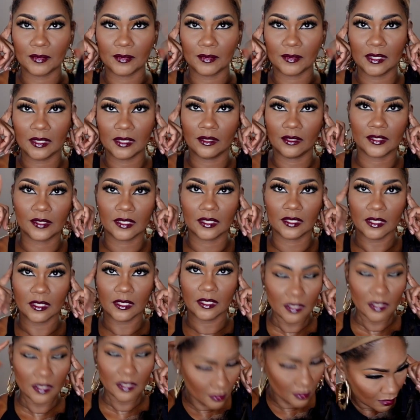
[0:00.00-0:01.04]
ear to
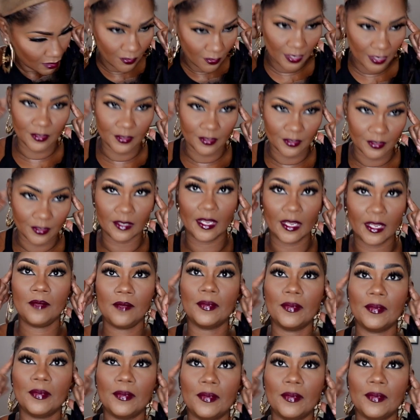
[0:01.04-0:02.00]
ear around the nape